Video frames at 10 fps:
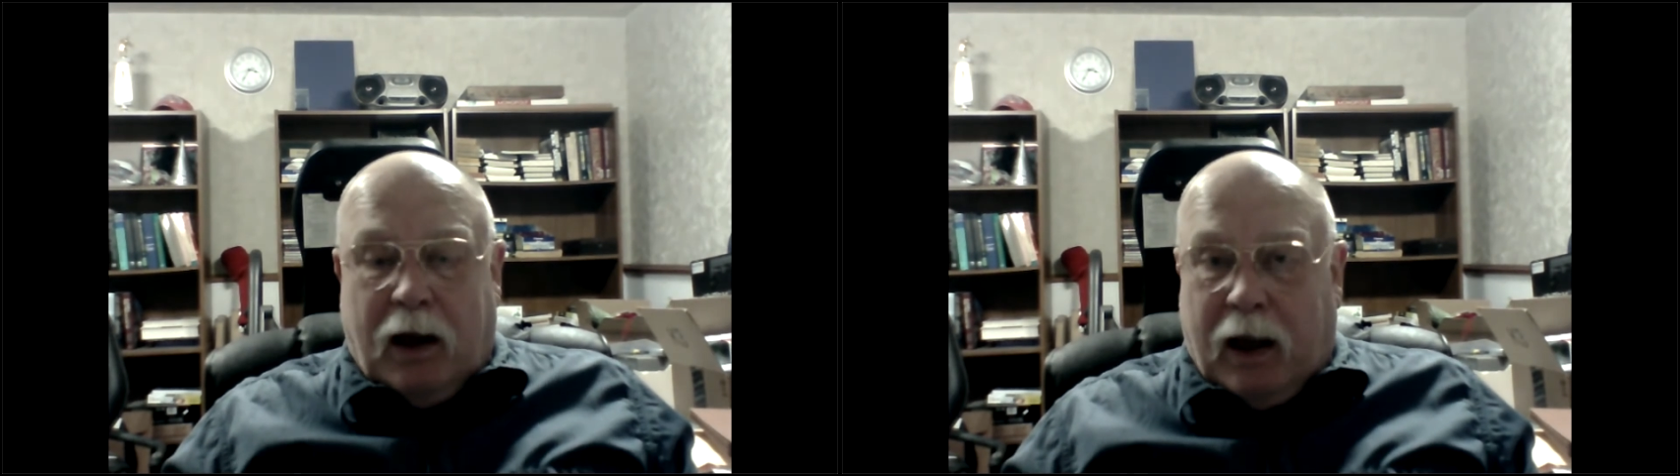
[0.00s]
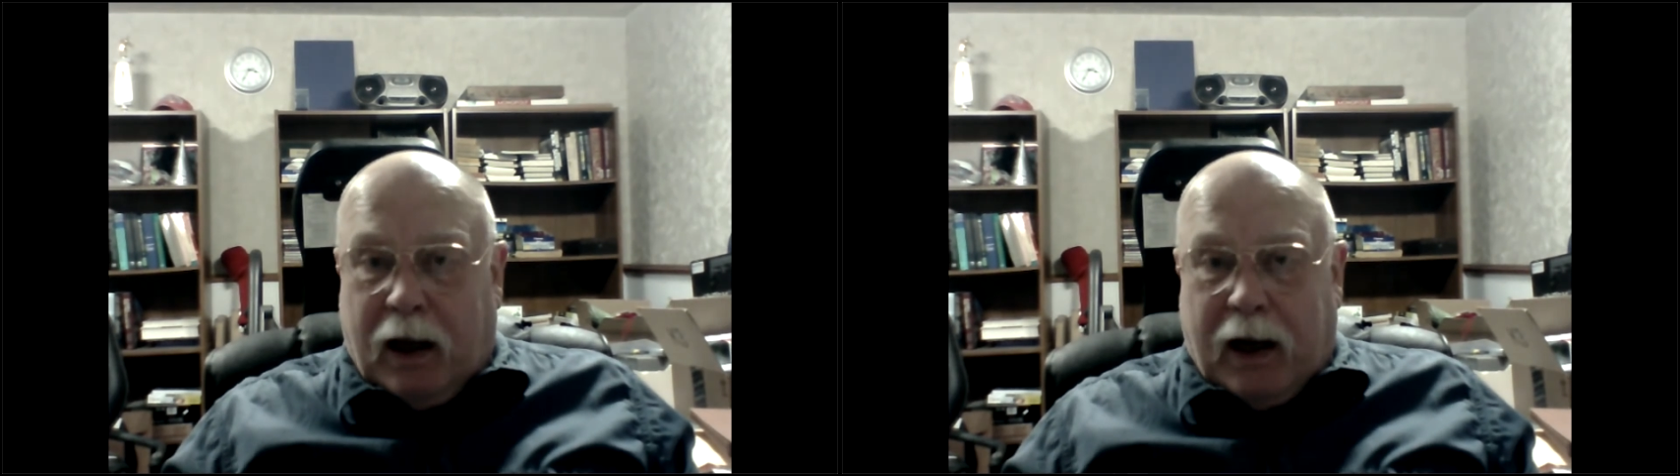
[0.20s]

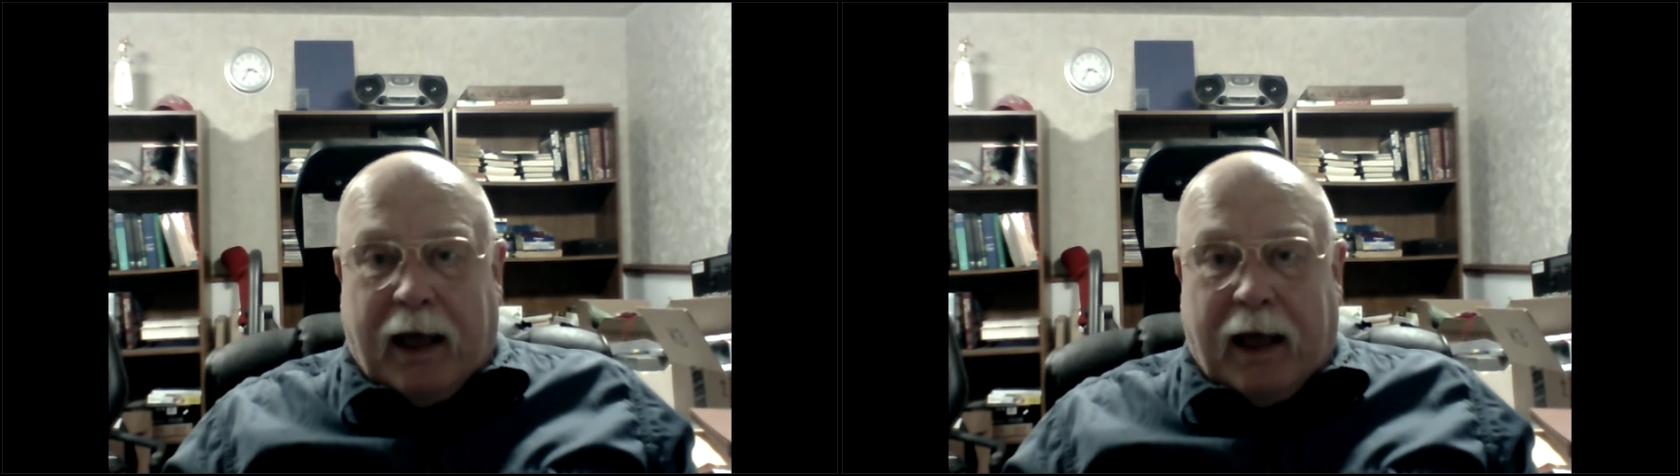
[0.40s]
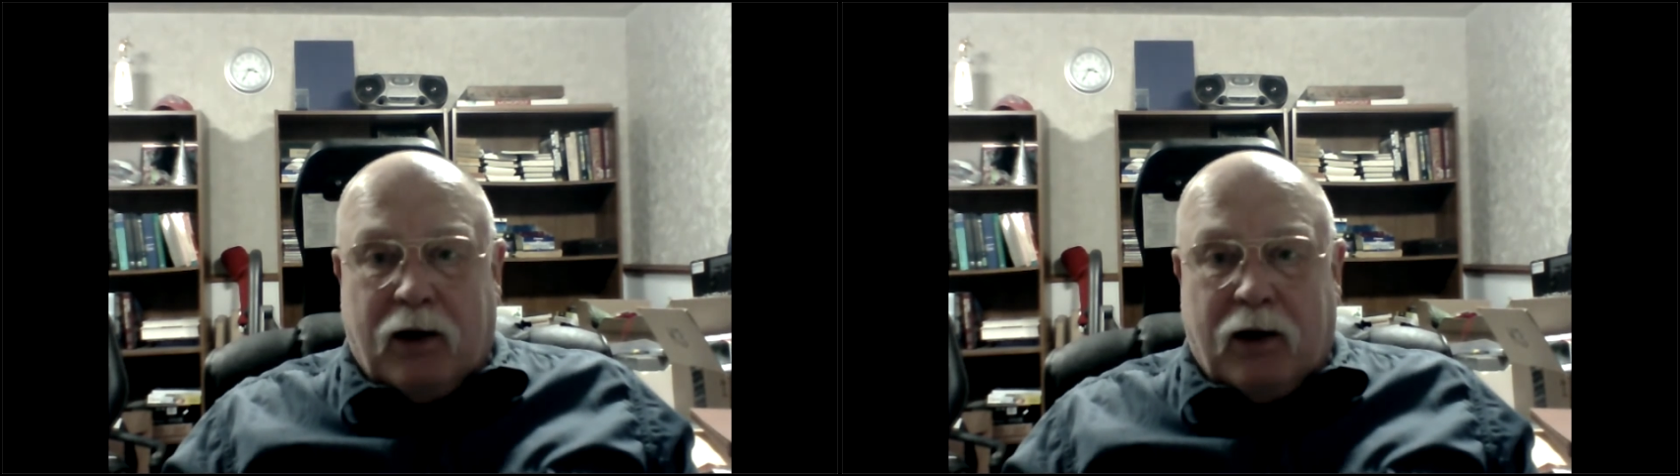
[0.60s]
and
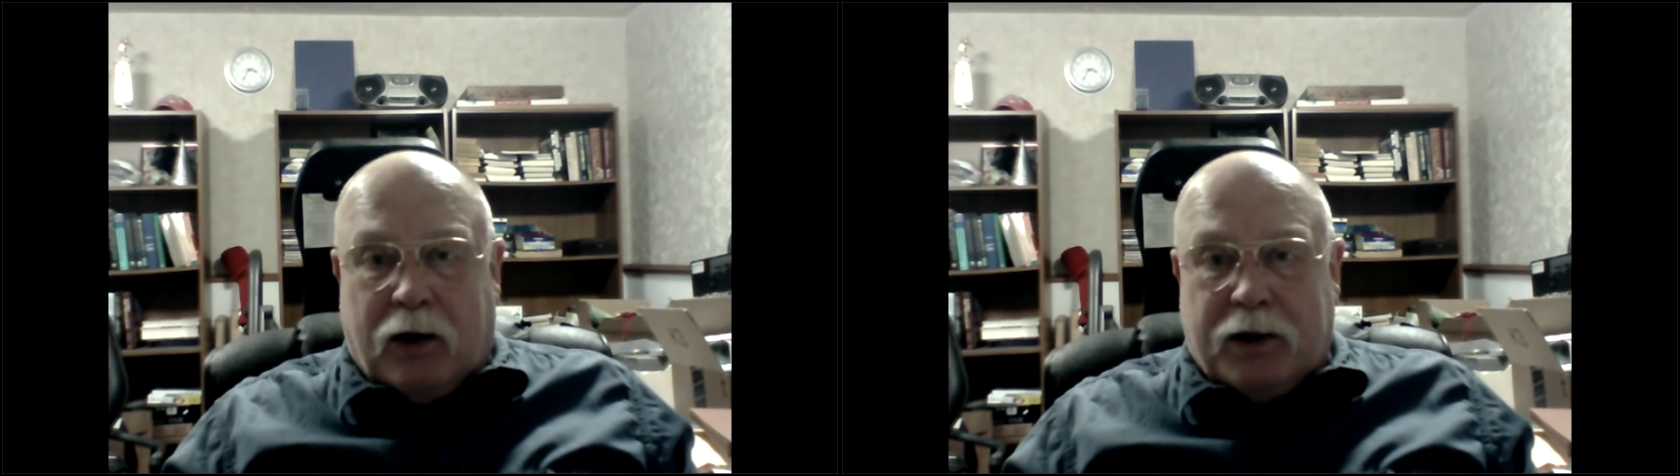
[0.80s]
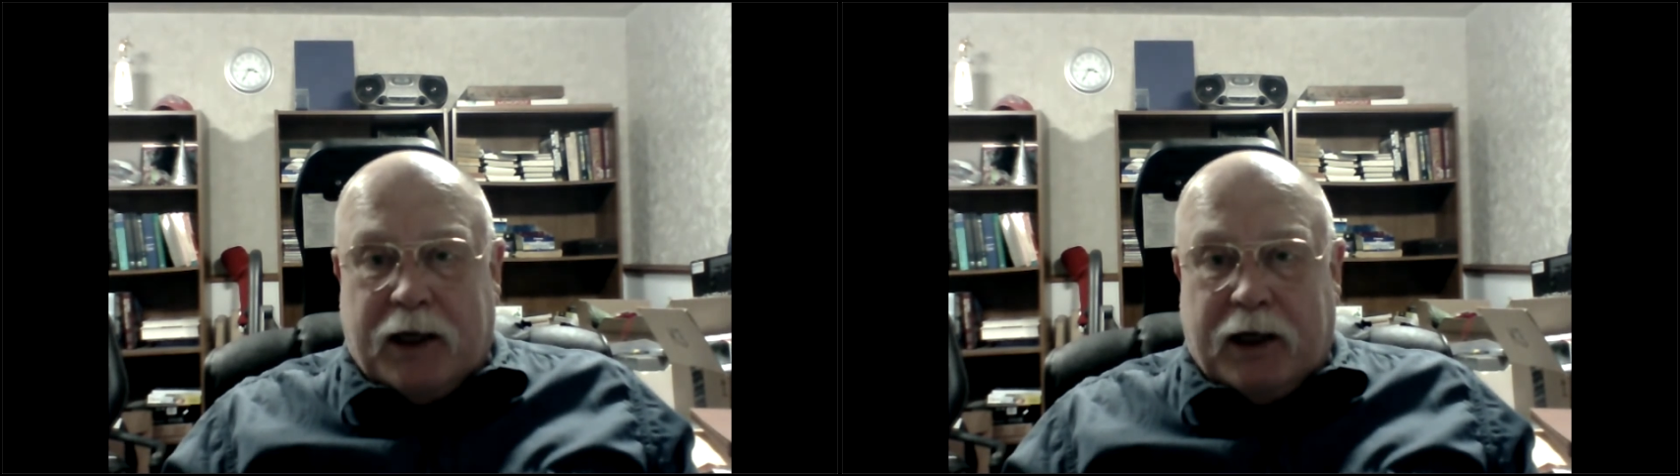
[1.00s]
add an
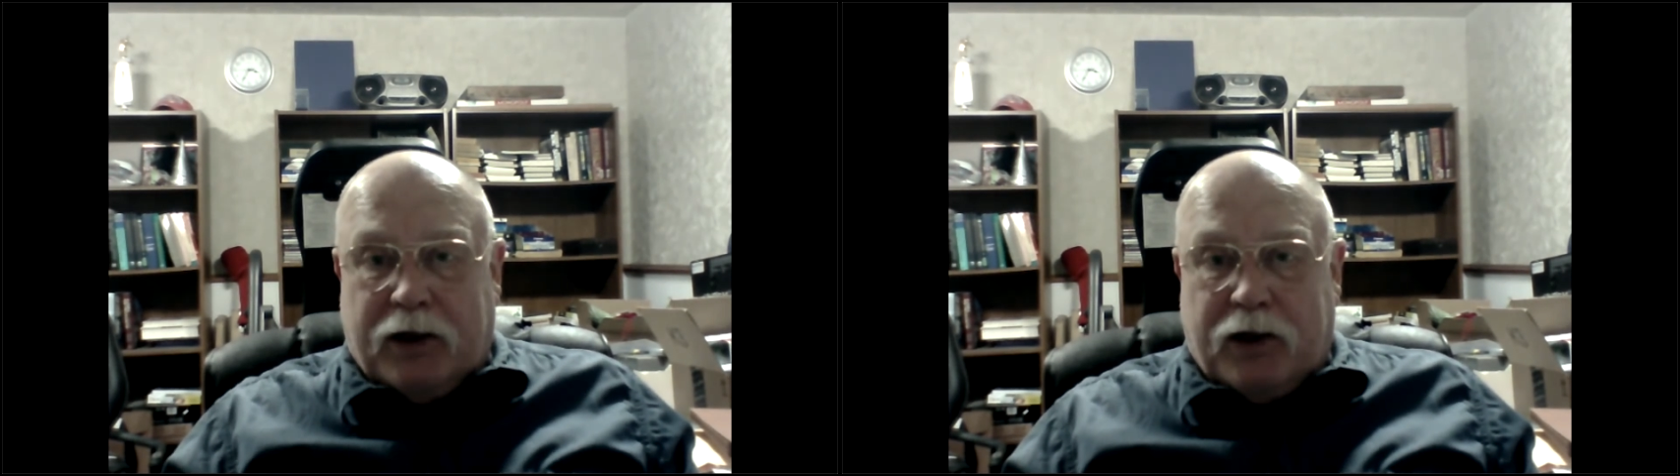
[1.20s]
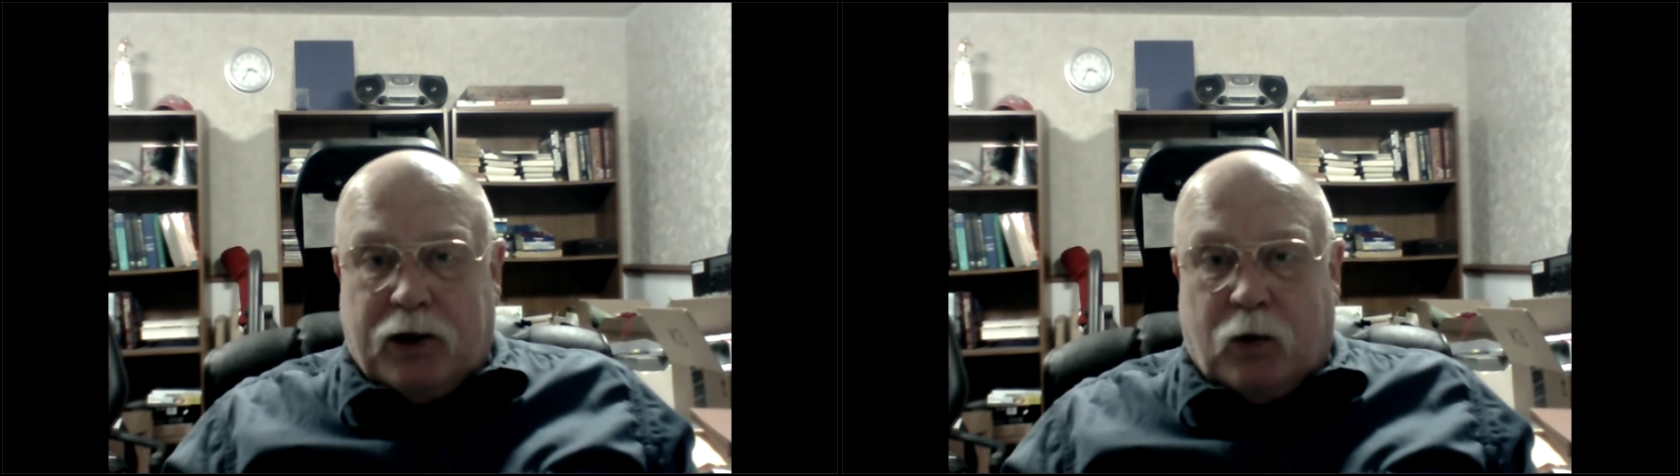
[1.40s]
R10
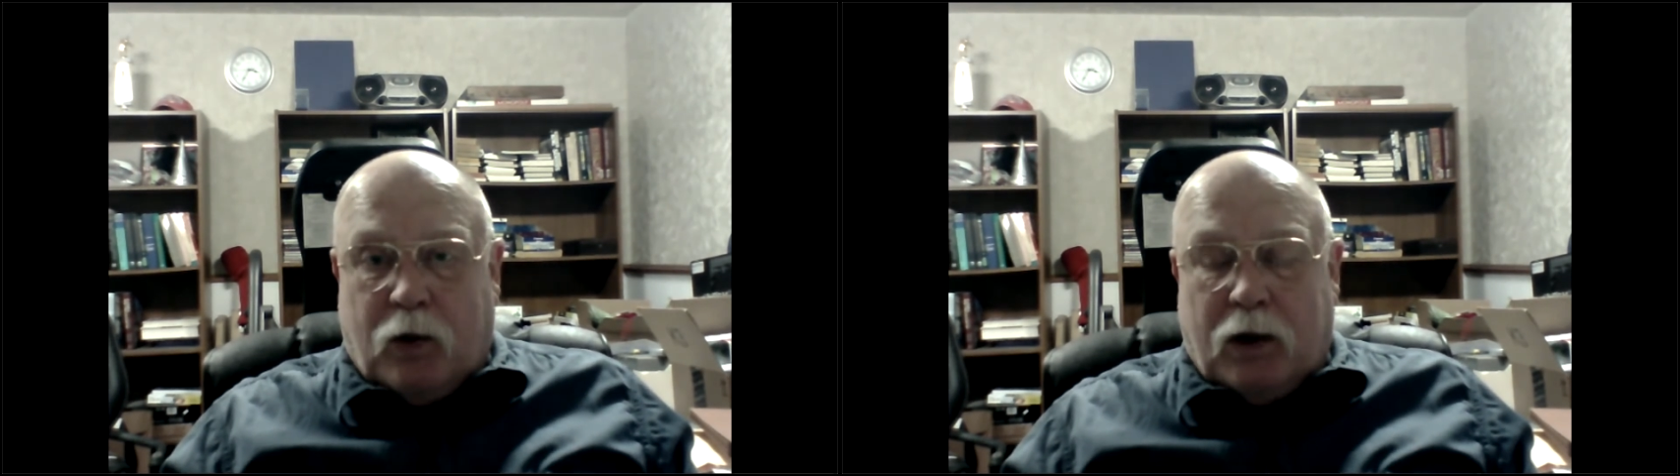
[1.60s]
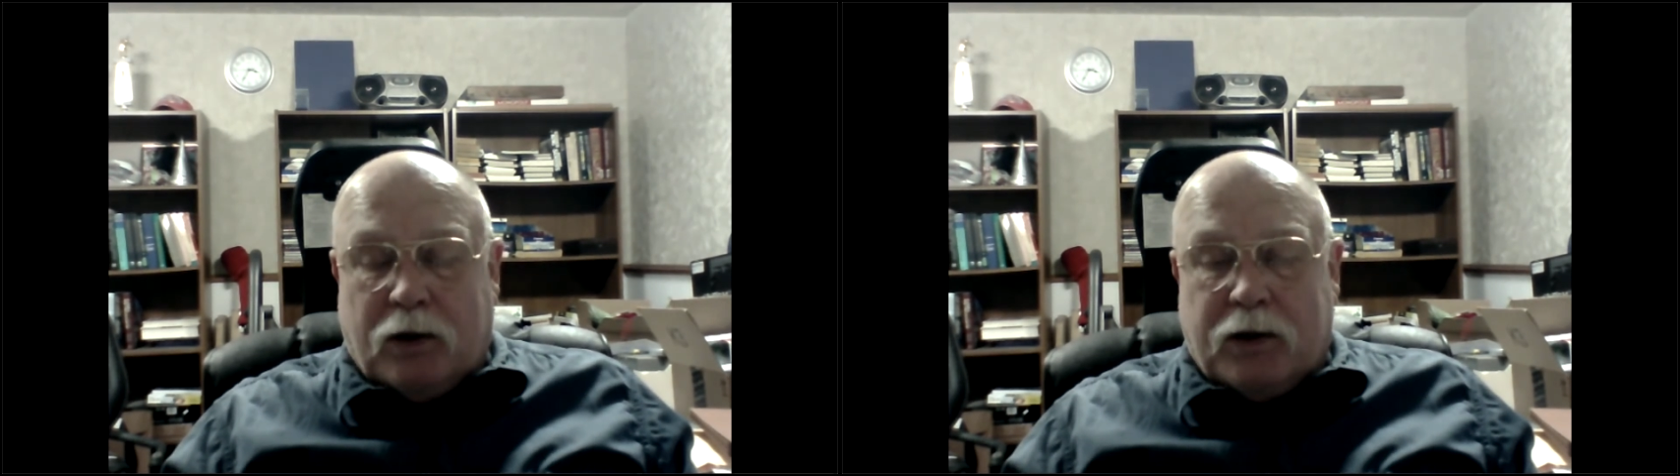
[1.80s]
to your
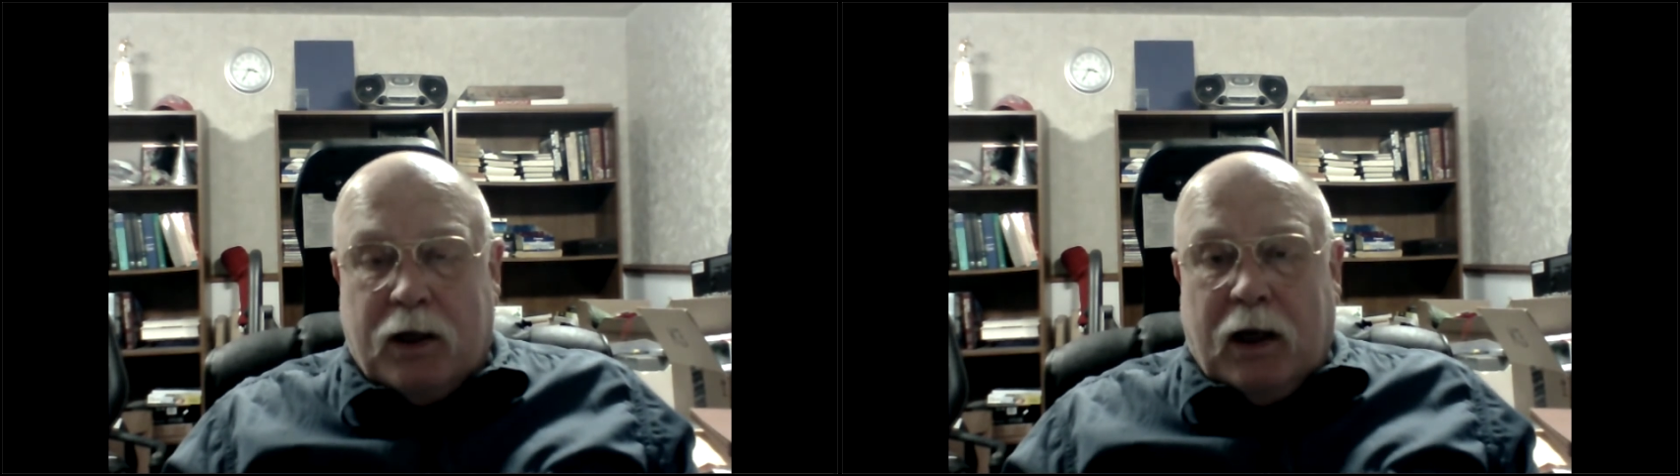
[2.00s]
walls.